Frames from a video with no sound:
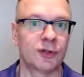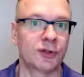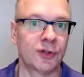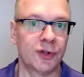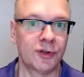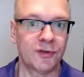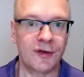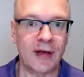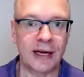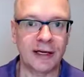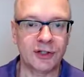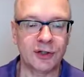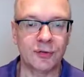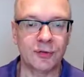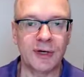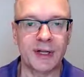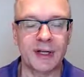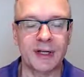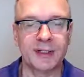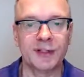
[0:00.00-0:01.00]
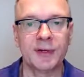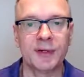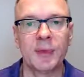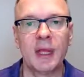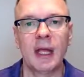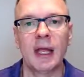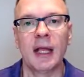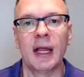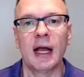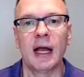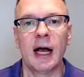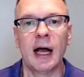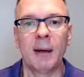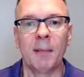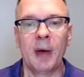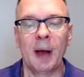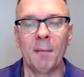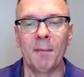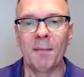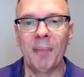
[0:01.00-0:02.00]
So the factor is
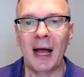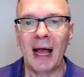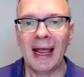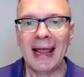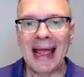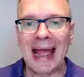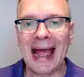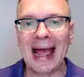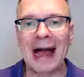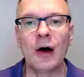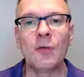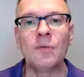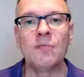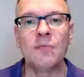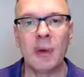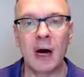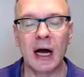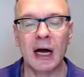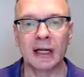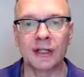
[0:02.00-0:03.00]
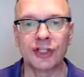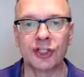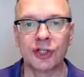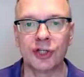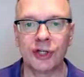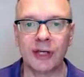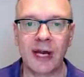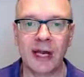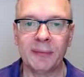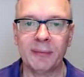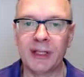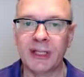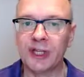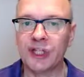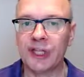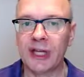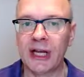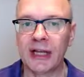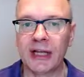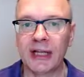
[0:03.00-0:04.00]
by how much should I be
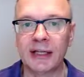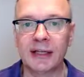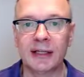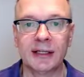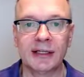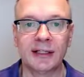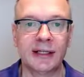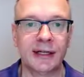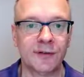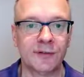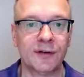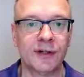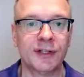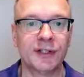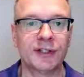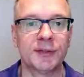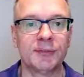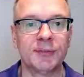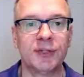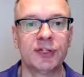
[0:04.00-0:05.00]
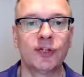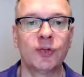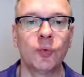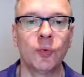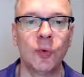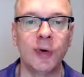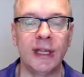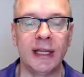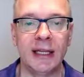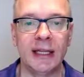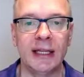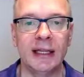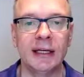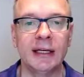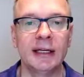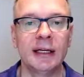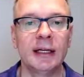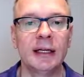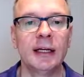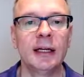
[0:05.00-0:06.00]
checking the difference
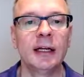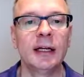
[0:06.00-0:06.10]
between